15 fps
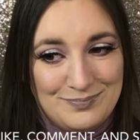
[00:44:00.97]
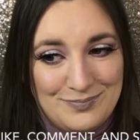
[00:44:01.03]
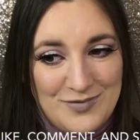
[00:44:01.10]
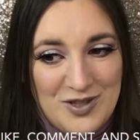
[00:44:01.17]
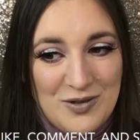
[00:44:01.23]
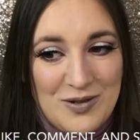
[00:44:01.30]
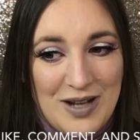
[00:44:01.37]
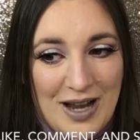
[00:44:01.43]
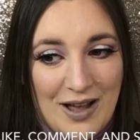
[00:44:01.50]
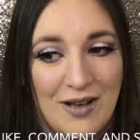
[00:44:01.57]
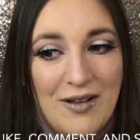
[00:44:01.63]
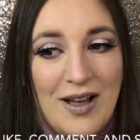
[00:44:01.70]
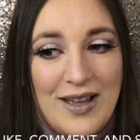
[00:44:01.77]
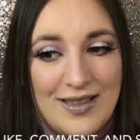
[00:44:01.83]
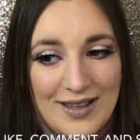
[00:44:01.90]
So
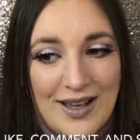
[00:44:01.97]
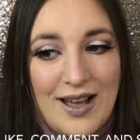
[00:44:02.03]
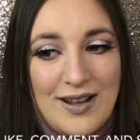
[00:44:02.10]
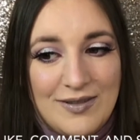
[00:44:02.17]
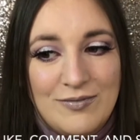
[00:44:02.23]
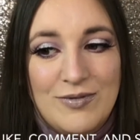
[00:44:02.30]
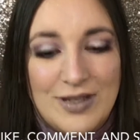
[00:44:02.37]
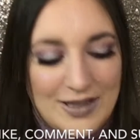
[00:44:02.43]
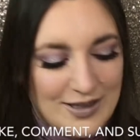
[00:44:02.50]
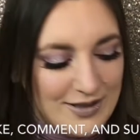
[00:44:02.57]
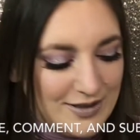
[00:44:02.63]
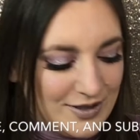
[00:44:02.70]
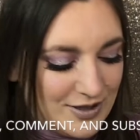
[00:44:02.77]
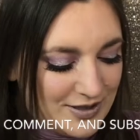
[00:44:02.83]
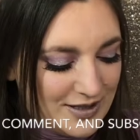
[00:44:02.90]
now I think I really
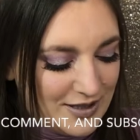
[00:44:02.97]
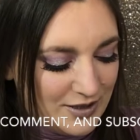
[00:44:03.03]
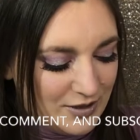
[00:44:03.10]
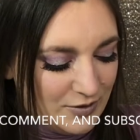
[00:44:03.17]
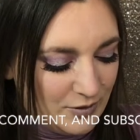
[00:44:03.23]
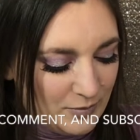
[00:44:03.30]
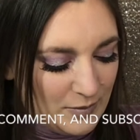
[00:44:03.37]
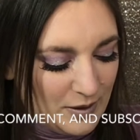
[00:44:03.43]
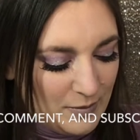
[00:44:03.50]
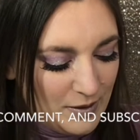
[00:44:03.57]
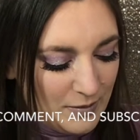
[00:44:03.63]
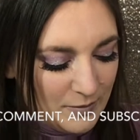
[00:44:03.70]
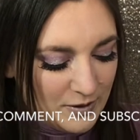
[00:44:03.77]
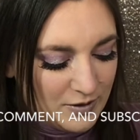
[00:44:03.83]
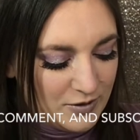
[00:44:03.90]
just need to do it. Maybe
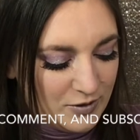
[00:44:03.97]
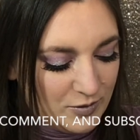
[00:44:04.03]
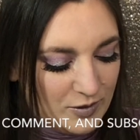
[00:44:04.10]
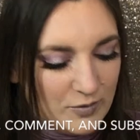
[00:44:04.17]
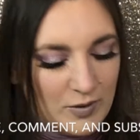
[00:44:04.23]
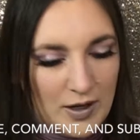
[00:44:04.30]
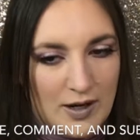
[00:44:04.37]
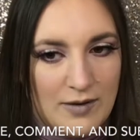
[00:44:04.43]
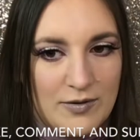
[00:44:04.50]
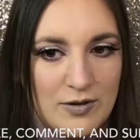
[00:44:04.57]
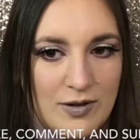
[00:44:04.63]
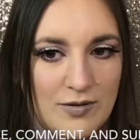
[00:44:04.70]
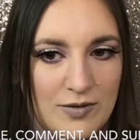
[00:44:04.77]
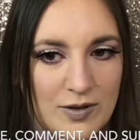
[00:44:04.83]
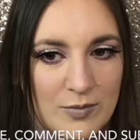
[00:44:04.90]
I'm going to do it right after I
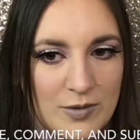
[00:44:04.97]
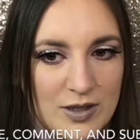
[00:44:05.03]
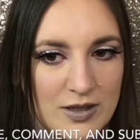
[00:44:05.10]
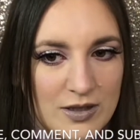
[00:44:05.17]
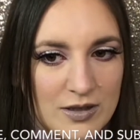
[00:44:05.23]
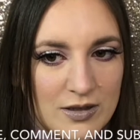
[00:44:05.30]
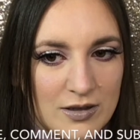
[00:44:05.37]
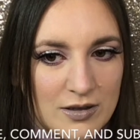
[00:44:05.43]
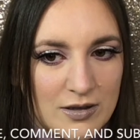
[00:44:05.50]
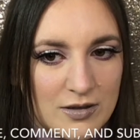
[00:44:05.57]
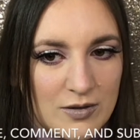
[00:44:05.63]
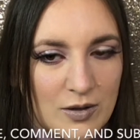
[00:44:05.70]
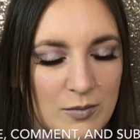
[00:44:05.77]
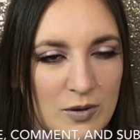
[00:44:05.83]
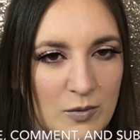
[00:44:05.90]
film this.
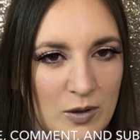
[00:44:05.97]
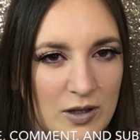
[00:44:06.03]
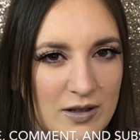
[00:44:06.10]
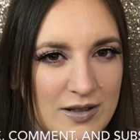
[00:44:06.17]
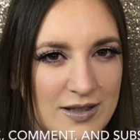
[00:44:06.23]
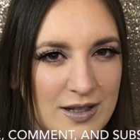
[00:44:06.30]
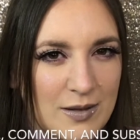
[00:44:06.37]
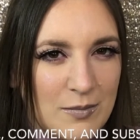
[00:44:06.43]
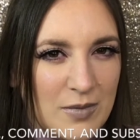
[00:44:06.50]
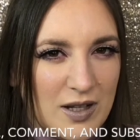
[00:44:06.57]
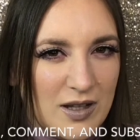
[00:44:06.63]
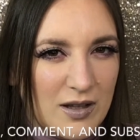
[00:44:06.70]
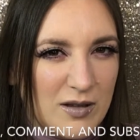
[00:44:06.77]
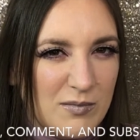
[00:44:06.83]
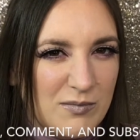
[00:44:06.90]
So I'll be wearing the same
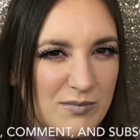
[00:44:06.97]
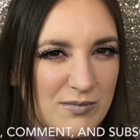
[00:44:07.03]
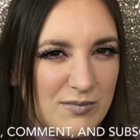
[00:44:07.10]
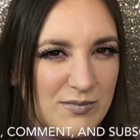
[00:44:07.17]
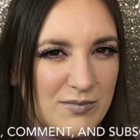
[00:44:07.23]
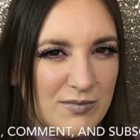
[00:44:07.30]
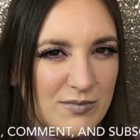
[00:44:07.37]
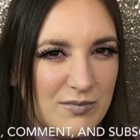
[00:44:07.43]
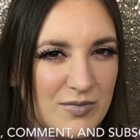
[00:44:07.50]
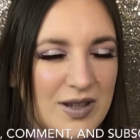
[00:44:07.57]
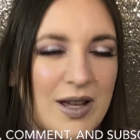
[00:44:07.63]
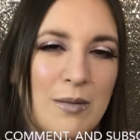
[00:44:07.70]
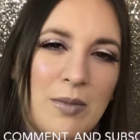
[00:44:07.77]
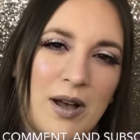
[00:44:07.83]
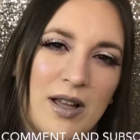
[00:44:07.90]
makeup. Would
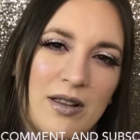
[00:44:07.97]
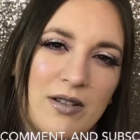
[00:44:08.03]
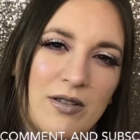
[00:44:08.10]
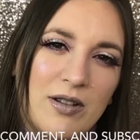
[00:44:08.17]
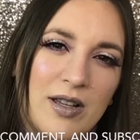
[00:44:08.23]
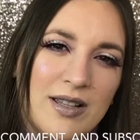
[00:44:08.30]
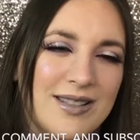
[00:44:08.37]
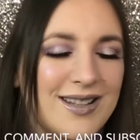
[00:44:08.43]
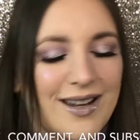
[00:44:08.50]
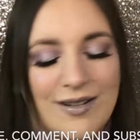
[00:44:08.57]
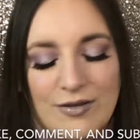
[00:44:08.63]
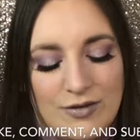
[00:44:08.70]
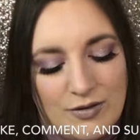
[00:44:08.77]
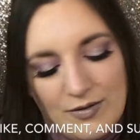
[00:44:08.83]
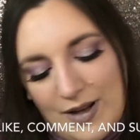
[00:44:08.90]
that bother you guys?
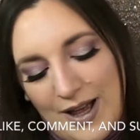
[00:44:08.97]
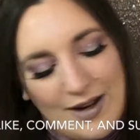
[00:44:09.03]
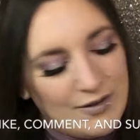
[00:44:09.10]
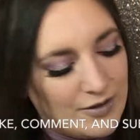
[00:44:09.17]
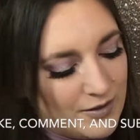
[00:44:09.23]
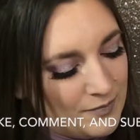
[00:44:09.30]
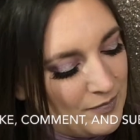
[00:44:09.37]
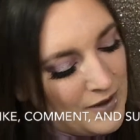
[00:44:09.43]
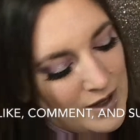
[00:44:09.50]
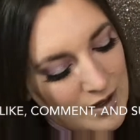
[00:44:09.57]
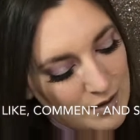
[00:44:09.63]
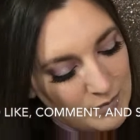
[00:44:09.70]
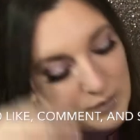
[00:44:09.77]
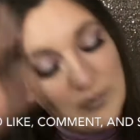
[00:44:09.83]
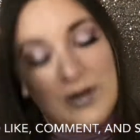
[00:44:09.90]
I don't know.
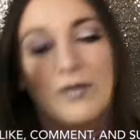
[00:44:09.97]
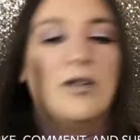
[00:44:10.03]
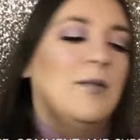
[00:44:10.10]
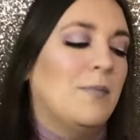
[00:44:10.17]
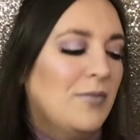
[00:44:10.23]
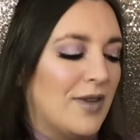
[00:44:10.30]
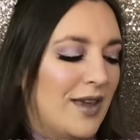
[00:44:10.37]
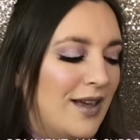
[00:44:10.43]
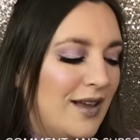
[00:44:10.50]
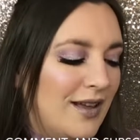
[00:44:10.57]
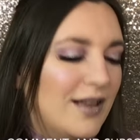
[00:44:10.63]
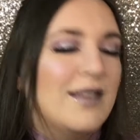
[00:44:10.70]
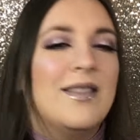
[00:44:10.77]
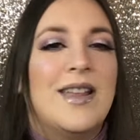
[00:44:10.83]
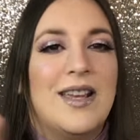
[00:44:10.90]
But whatever.
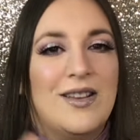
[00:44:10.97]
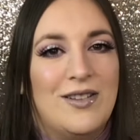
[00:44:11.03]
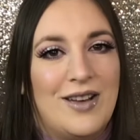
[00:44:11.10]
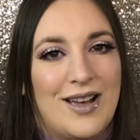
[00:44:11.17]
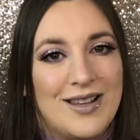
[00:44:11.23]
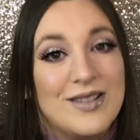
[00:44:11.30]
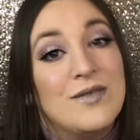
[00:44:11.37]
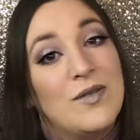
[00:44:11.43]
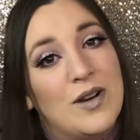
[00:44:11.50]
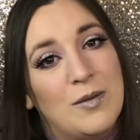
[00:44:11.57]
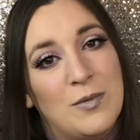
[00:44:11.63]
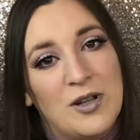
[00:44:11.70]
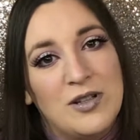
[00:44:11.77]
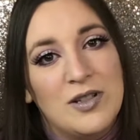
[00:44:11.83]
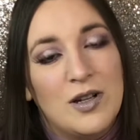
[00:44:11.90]
Thank you guys very
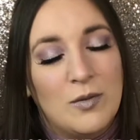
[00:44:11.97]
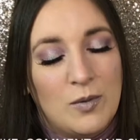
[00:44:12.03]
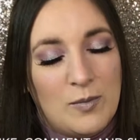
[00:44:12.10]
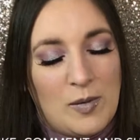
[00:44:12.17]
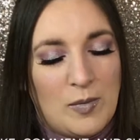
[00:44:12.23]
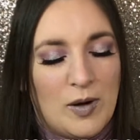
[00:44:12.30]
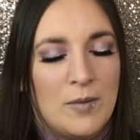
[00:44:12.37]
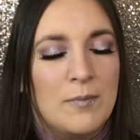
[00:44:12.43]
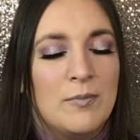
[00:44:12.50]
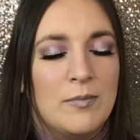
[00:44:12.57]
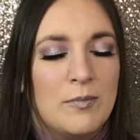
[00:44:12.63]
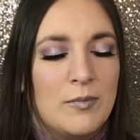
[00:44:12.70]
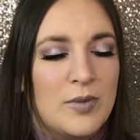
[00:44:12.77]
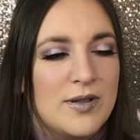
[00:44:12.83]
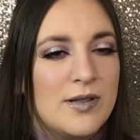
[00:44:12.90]
much. And remember,
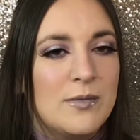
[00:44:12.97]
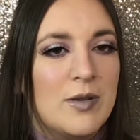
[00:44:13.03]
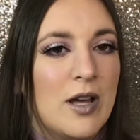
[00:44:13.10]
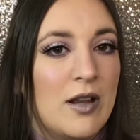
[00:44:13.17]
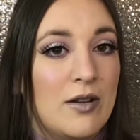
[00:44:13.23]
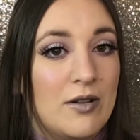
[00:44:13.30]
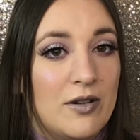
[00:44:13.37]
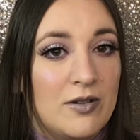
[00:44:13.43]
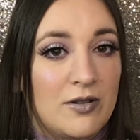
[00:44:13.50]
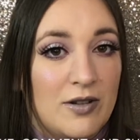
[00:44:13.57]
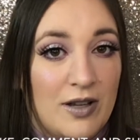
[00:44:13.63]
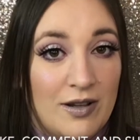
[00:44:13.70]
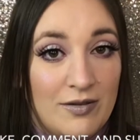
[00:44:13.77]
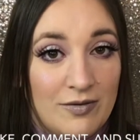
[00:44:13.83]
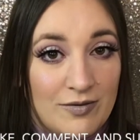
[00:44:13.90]
put some color in your
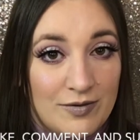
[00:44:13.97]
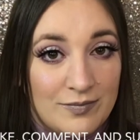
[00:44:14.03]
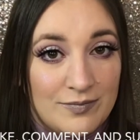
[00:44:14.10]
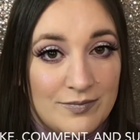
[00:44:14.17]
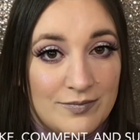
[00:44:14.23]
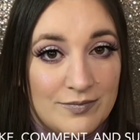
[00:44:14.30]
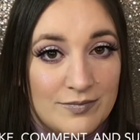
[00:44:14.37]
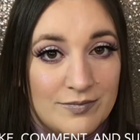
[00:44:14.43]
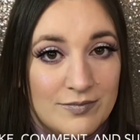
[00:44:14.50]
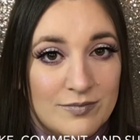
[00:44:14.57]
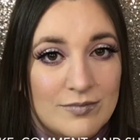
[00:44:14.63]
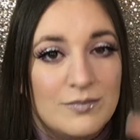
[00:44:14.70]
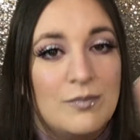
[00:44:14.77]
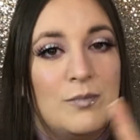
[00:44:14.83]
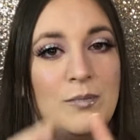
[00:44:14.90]
life.
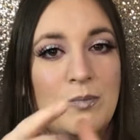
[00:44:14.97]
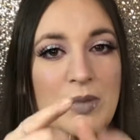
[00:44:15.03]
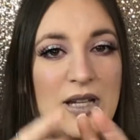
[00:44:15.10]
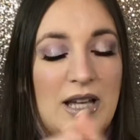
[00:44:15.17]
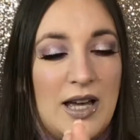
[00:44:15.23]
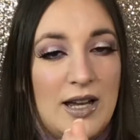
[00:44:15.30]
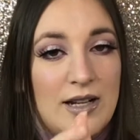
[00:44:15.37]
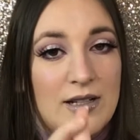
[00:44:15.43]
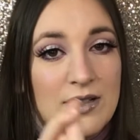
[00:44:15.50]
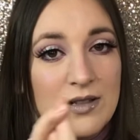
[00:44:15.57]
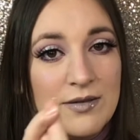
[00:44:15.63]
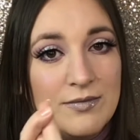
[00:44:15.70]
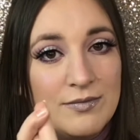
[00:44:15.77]
Be kind.